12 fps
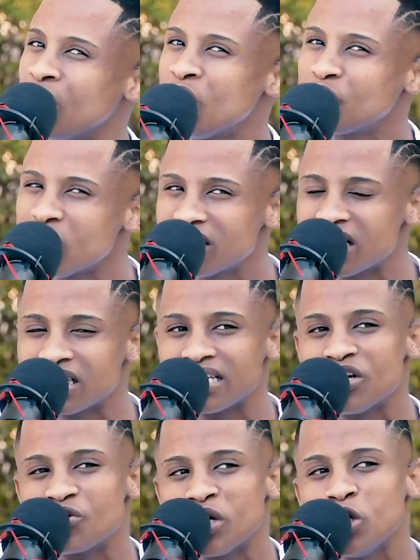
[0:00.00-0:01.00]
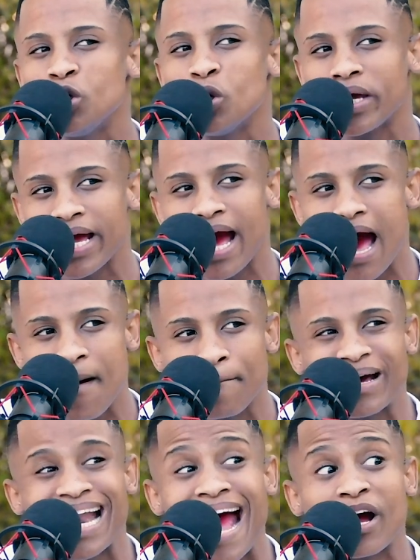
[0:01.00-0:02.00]
not just literally looking up,
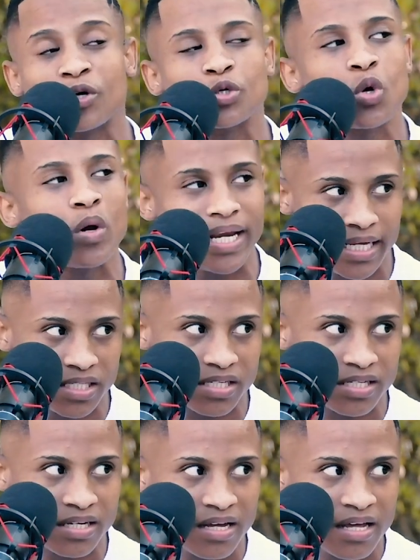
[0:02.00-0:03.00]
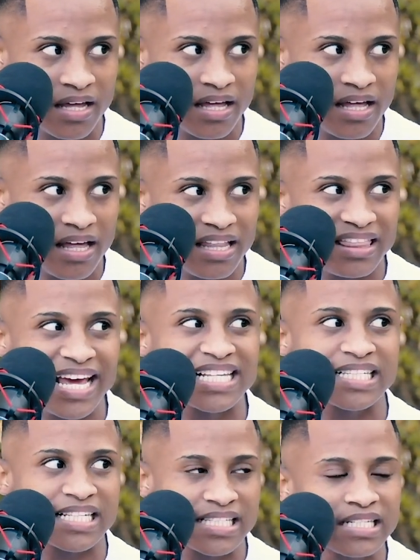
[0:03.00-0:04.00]
but I acknowledge the
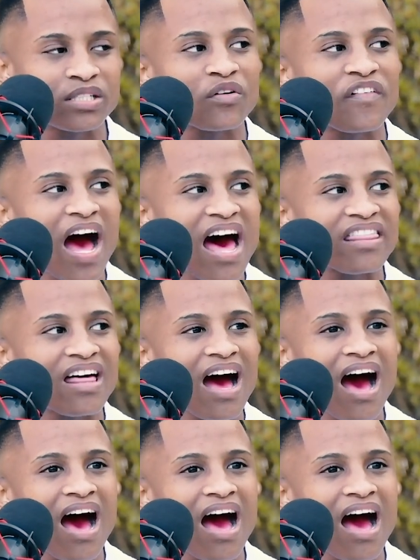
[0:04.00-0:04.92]
existence of other